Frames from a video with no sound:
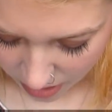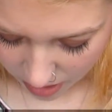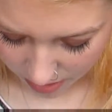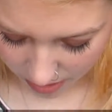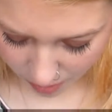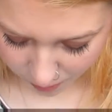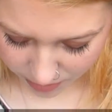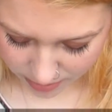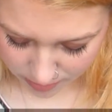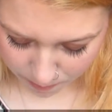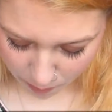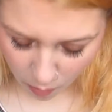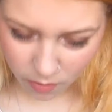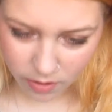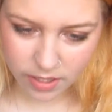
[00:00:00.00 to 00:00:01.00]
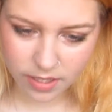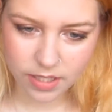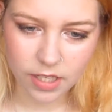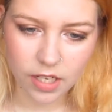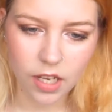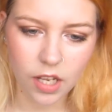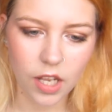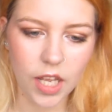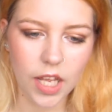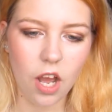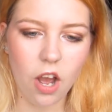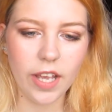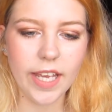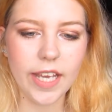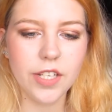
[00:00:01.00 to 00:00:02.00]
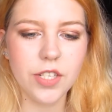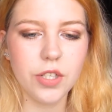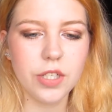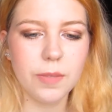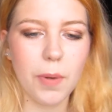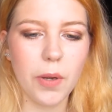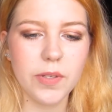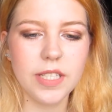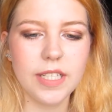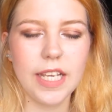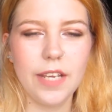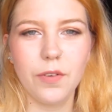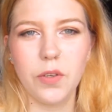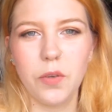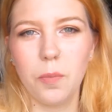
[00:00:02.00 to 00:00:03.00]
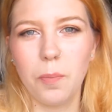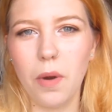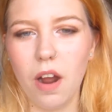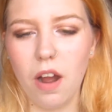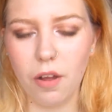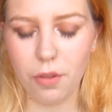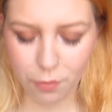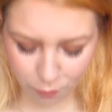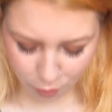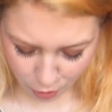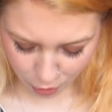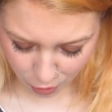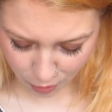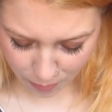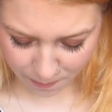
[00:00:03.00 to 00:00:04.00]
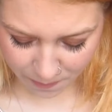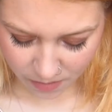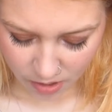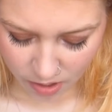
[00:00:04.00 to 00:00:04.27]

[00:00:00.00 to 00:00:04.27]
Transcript: Now this box, I guess you're supposed to leave in your bathroom,